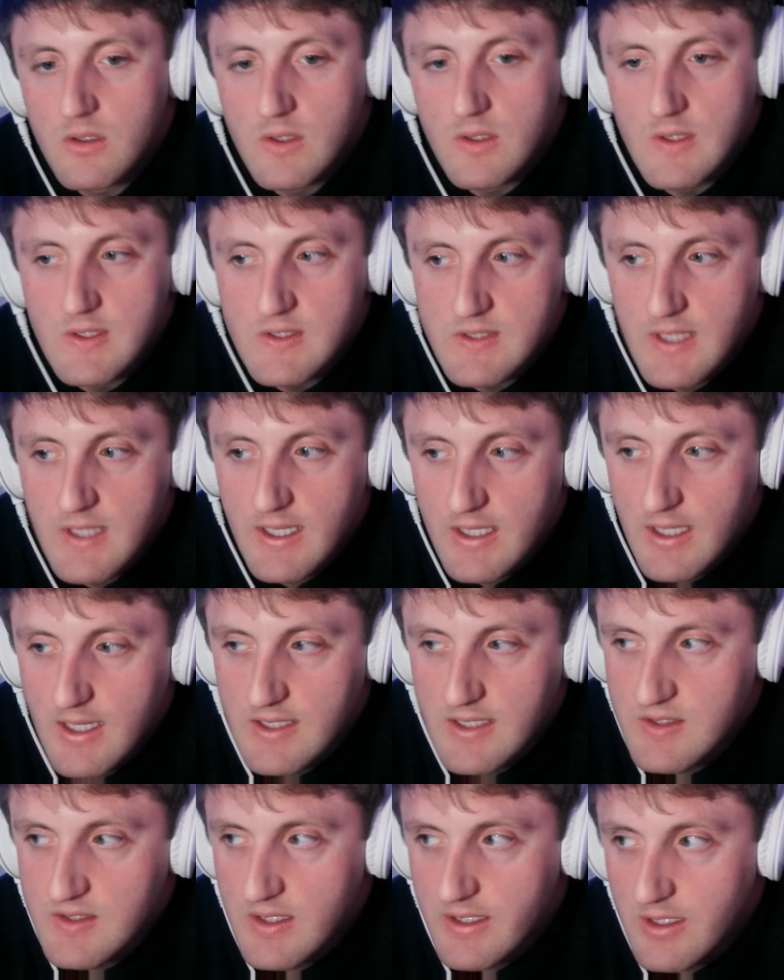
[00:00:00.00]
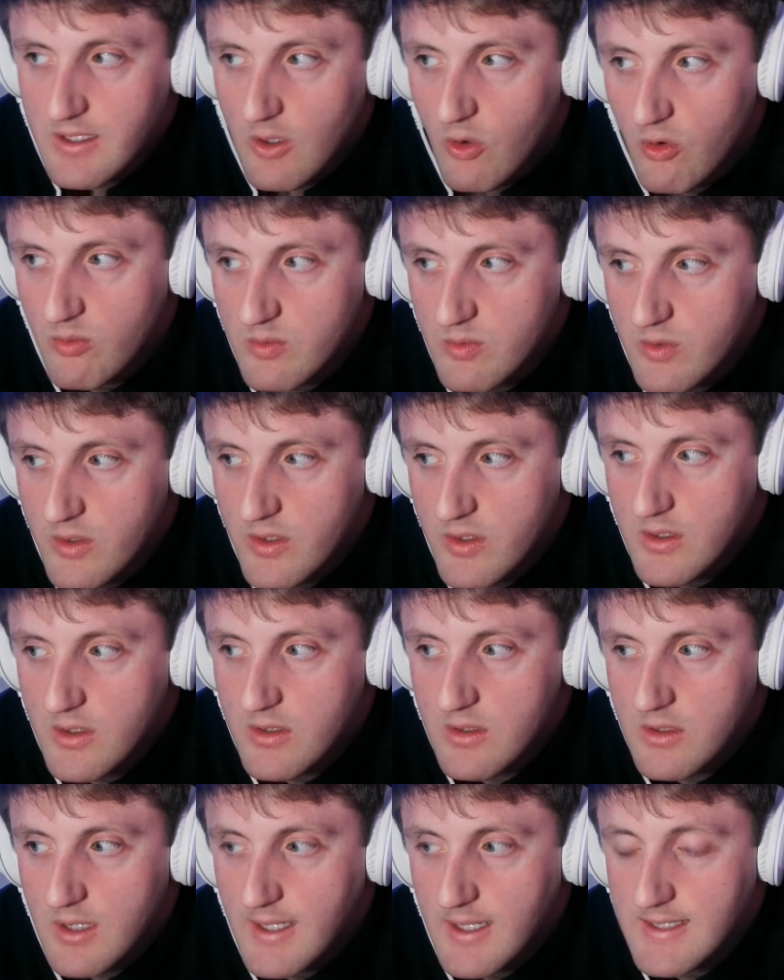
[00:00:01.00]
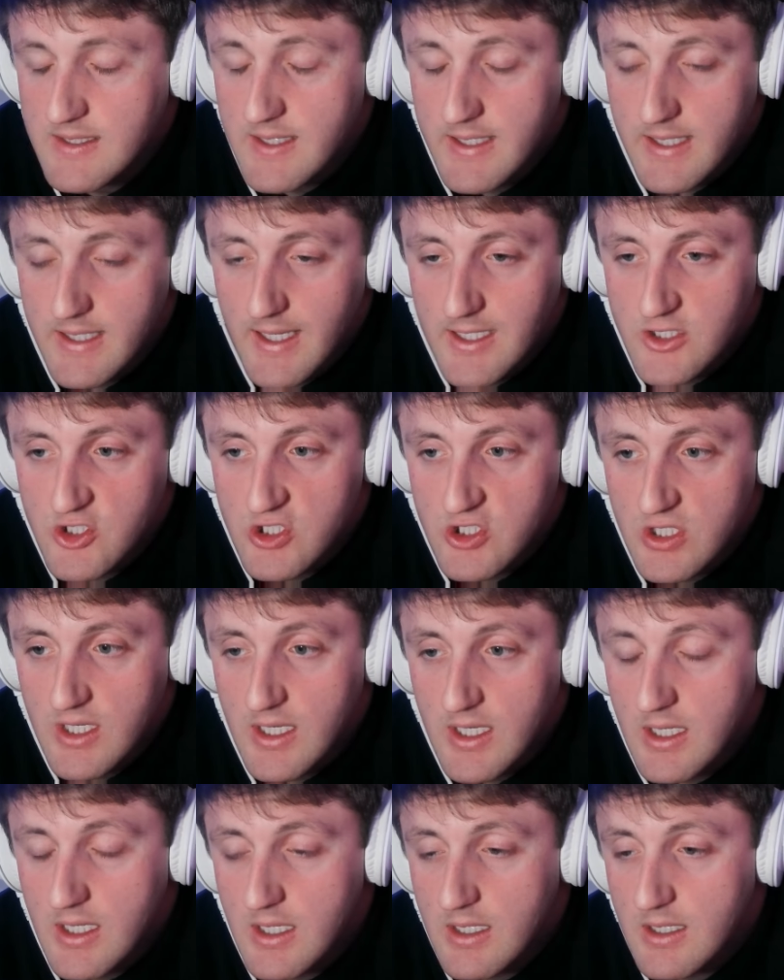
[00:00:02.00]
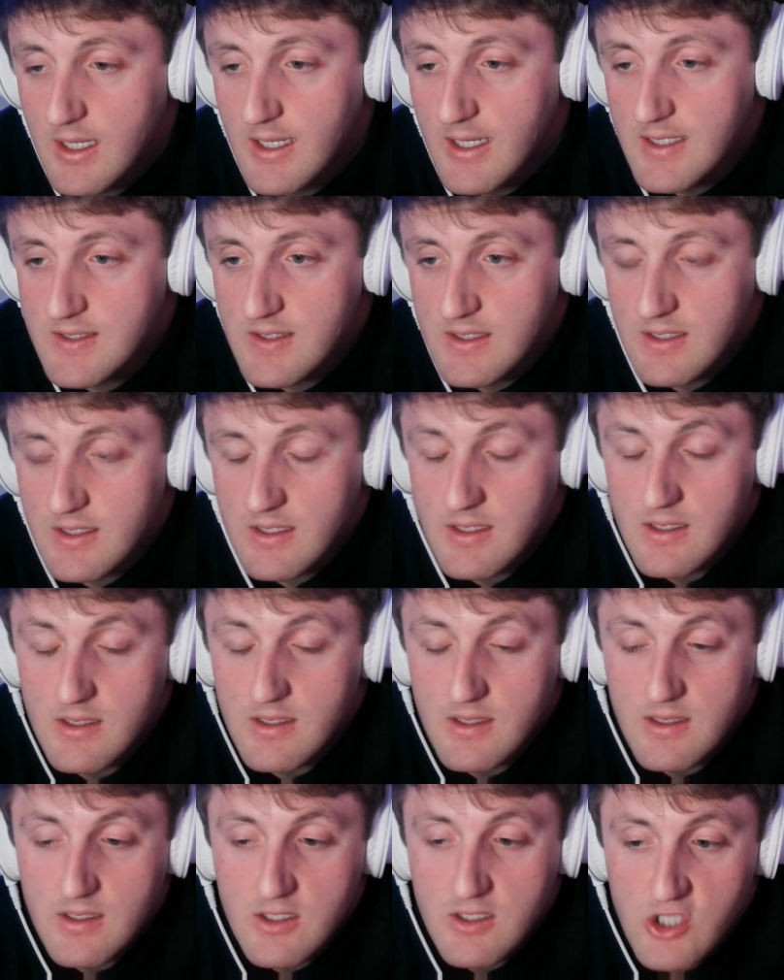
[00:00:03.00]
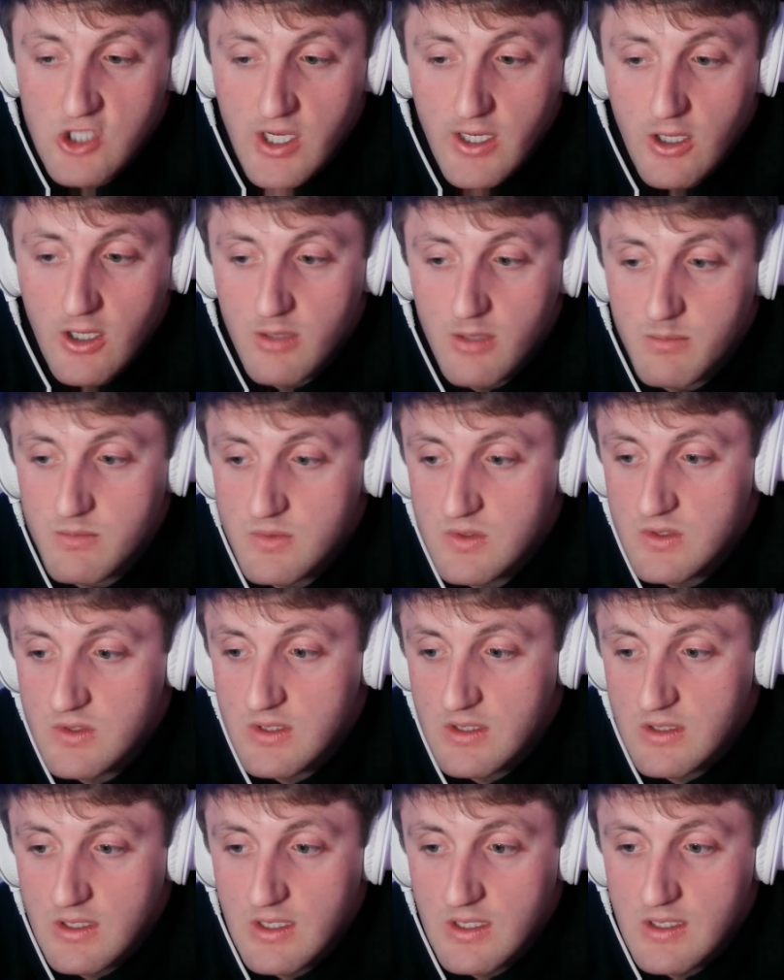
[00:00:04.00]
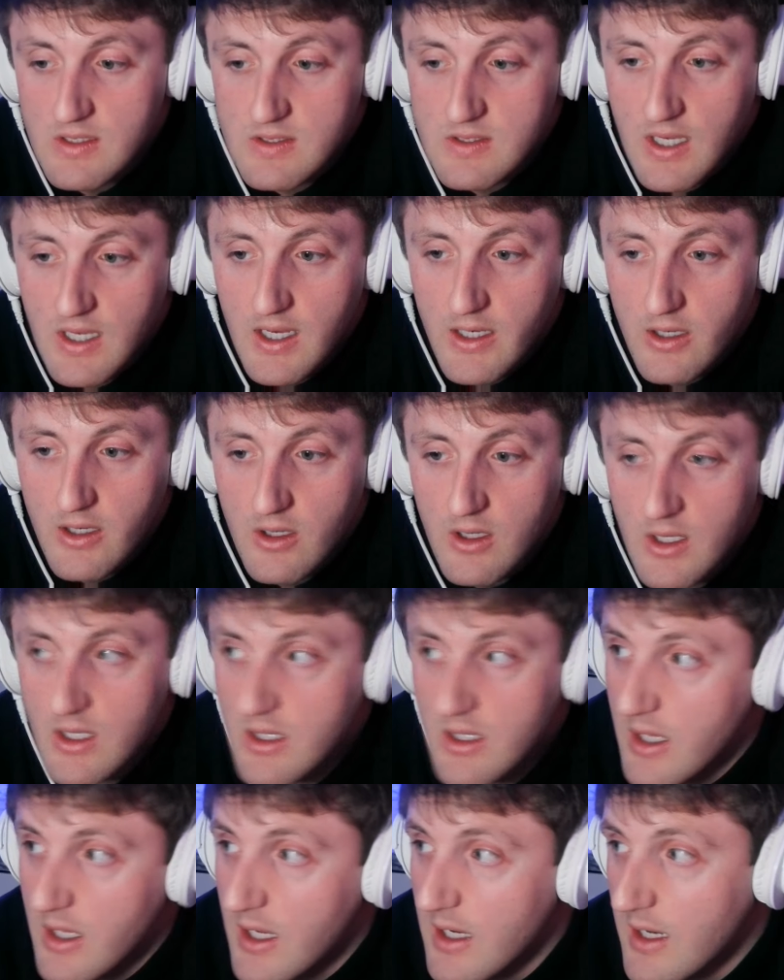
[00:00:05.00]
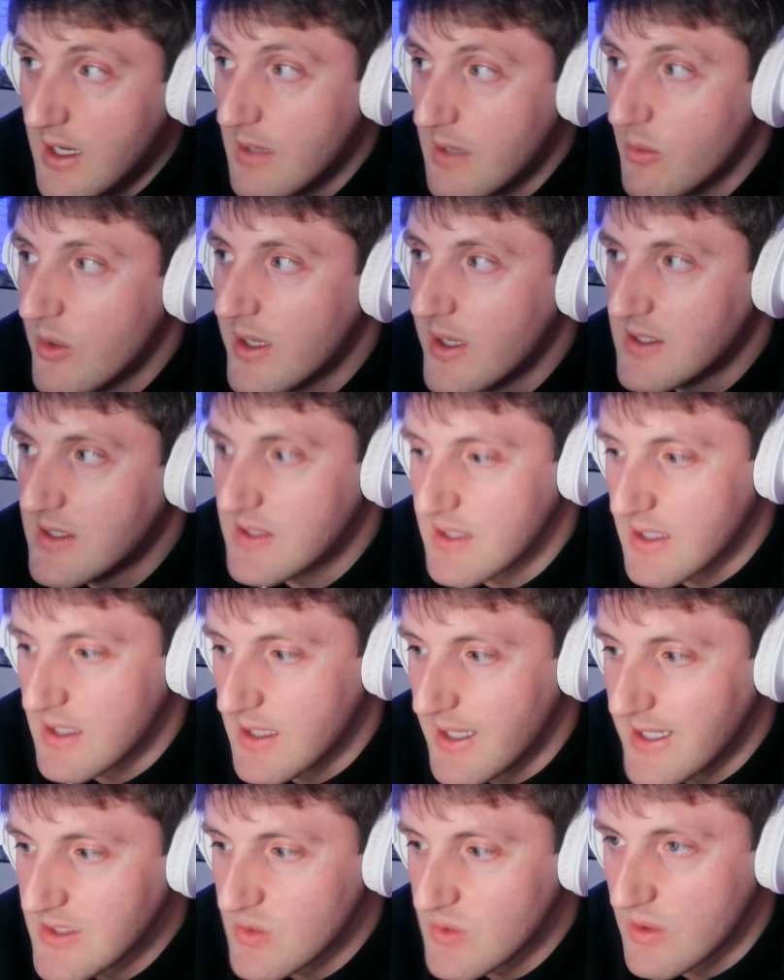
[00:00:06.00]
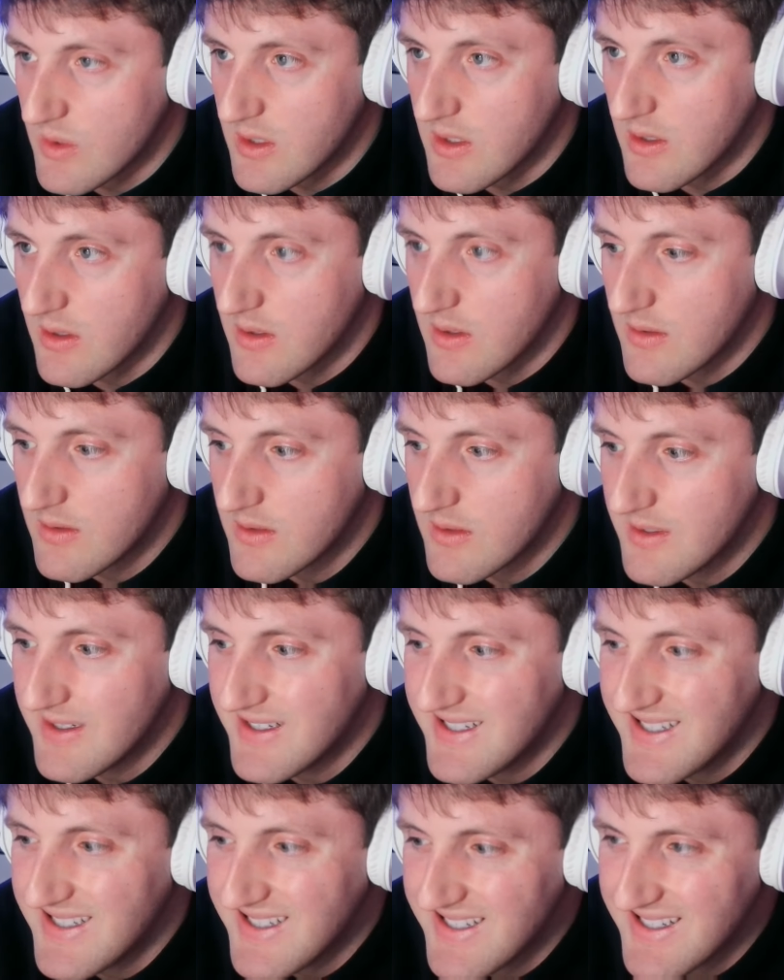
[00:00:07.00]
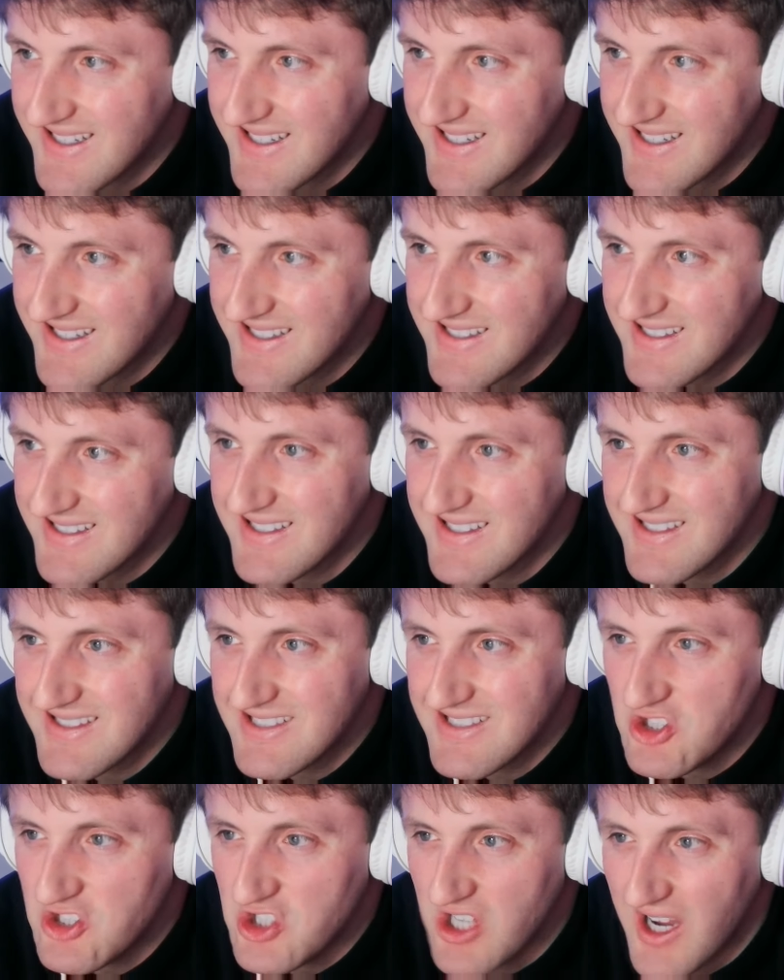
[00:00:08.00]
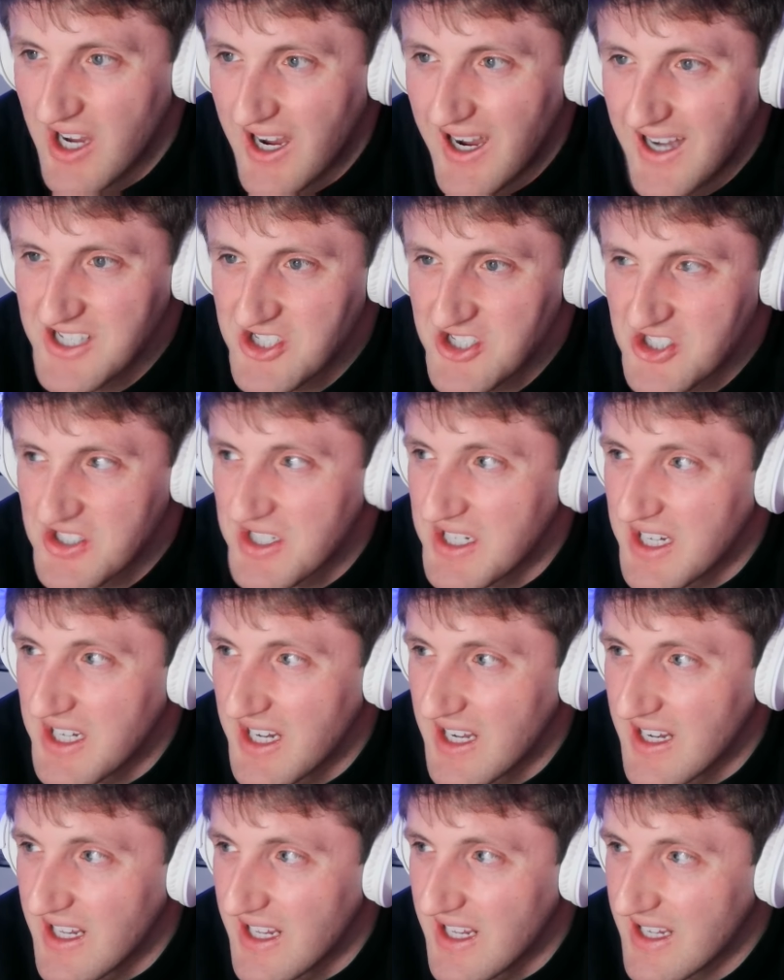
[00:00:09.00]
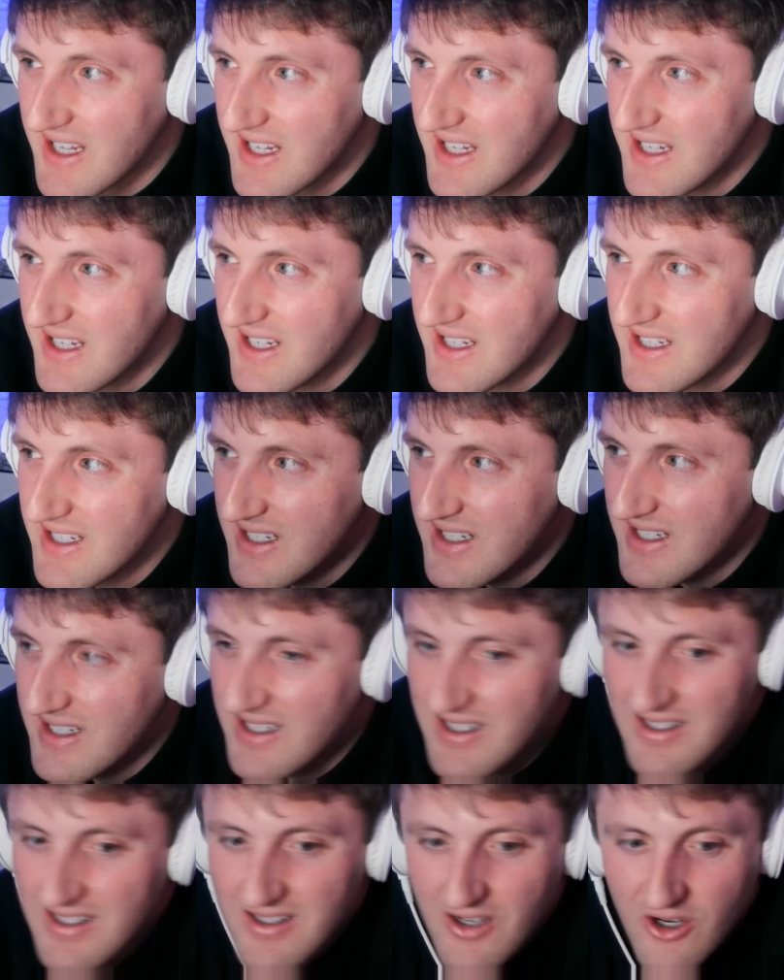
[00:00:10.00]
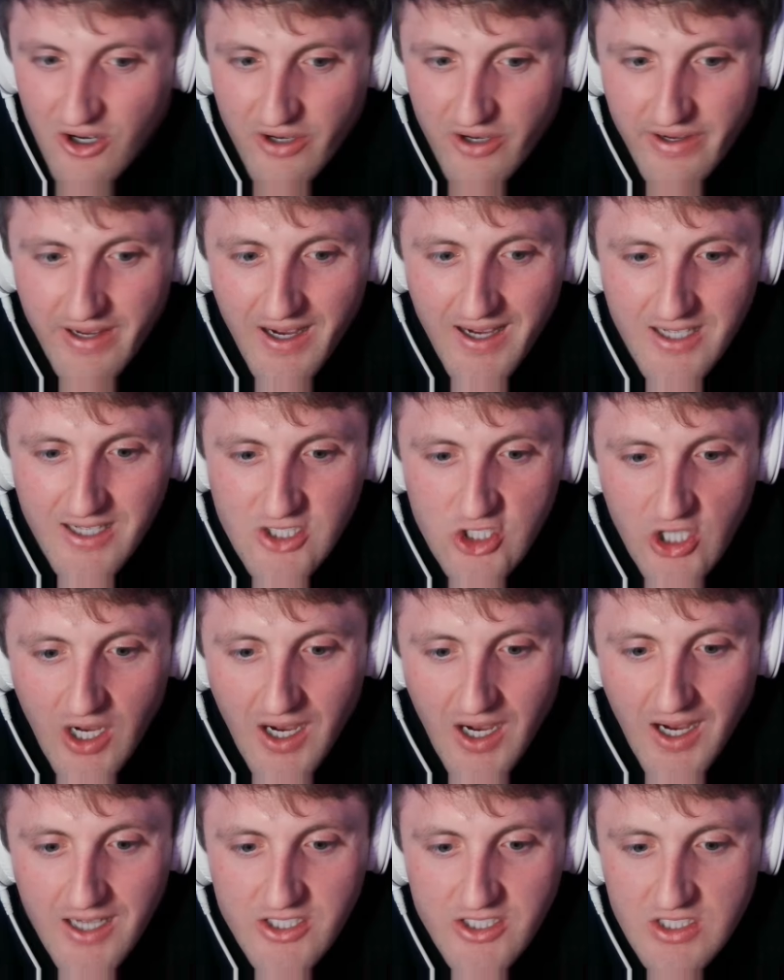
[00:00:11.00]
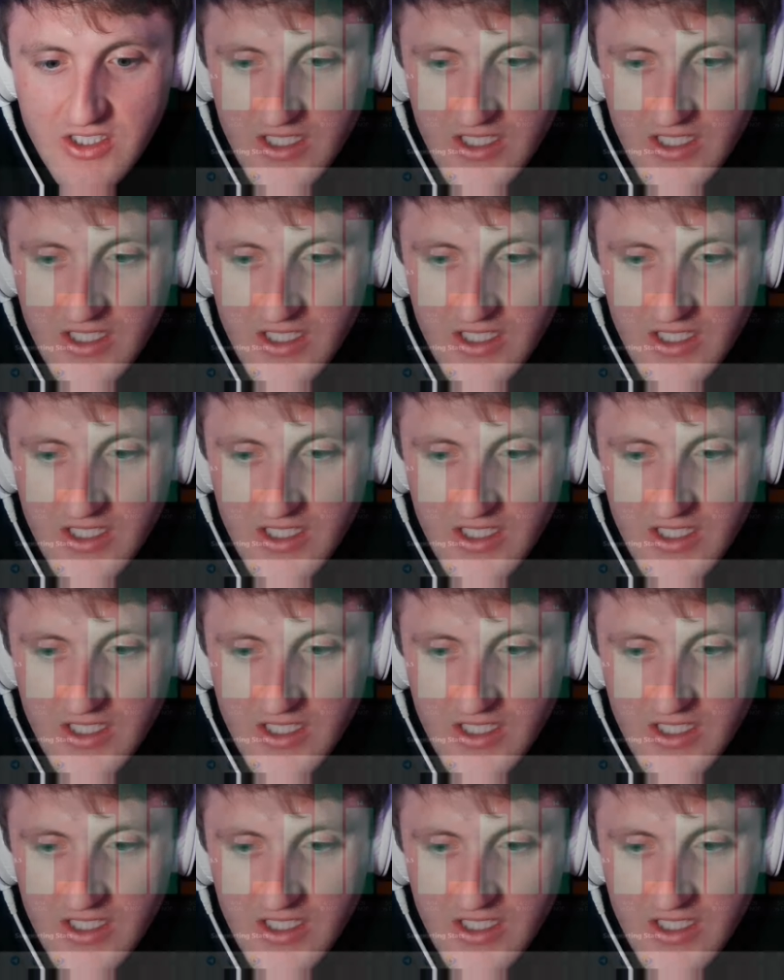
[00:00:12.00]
is that guys like Holmgren, guys like SGA, guys like J-Dubs, like the entire, and we'll get to the last one here, Josh Giddey, our guy Josh